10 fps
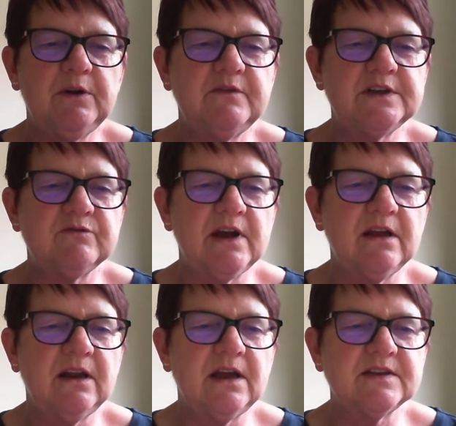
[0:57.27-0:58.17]
of
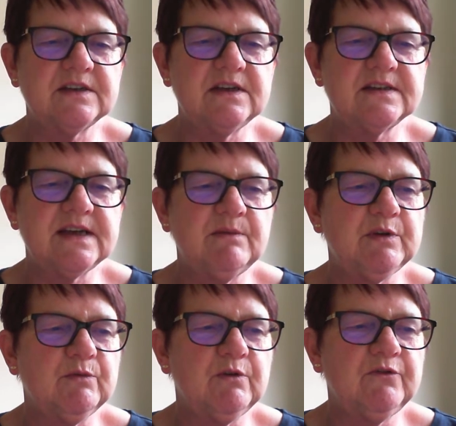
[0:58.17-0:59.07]
Israel asking
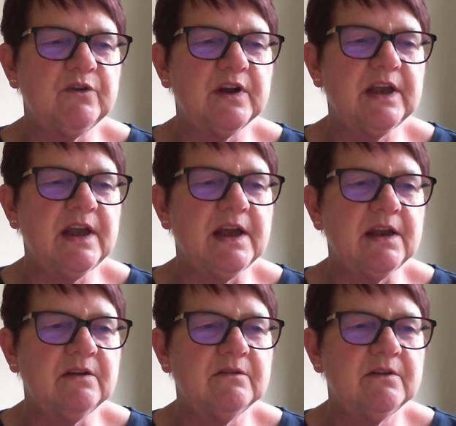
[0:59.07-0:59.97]
Samuel for a
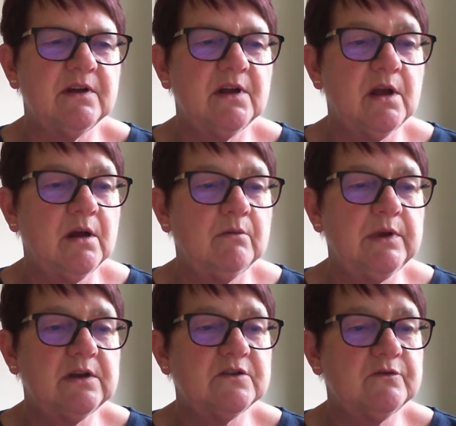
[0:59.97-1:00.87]
king,
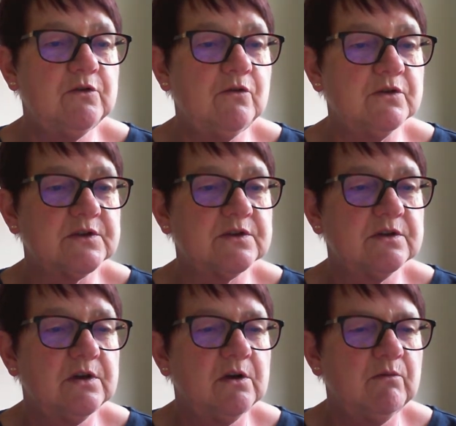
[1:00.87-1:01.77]
because of course
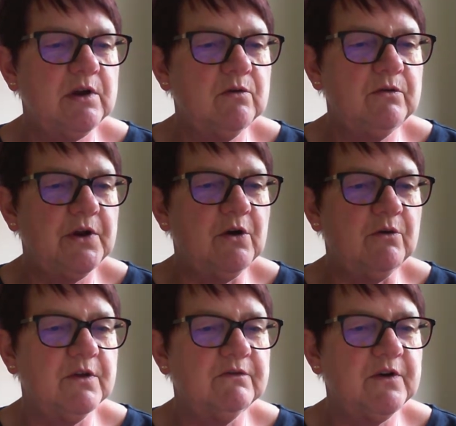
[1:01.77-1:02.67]
we all know
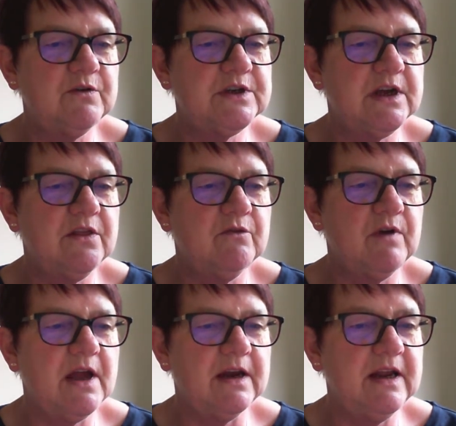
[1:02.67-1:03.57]
that voting in the
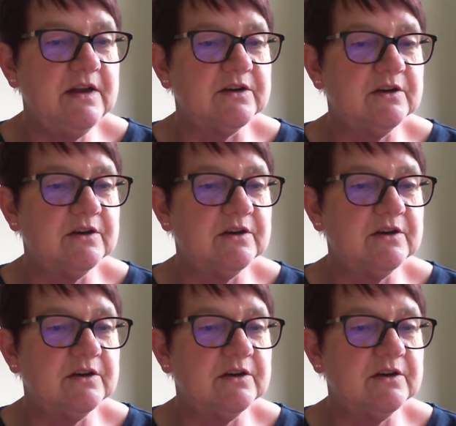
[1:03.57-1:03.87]
right leader